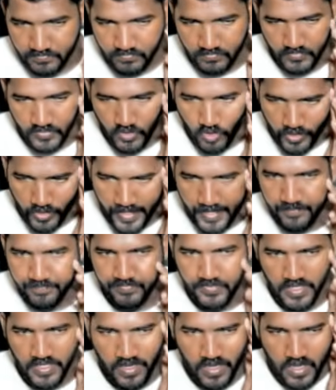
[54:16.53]
Okay.
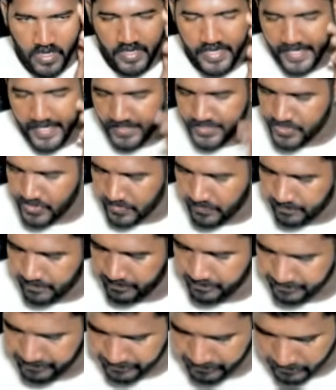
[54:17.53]
Next,
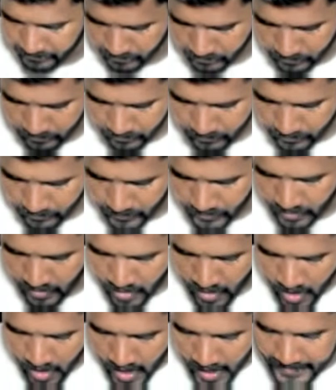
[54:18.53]

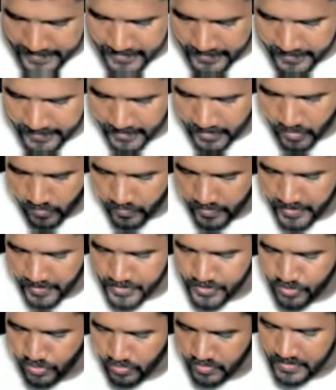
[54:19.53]
asset turnover
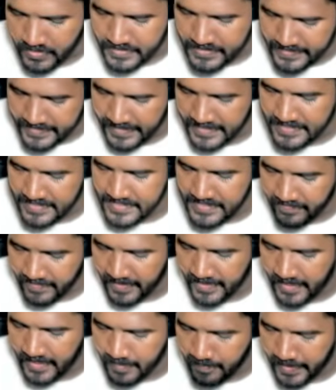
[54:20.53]
ratio, sales
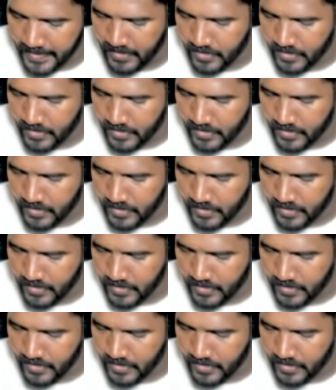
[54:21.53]
divided by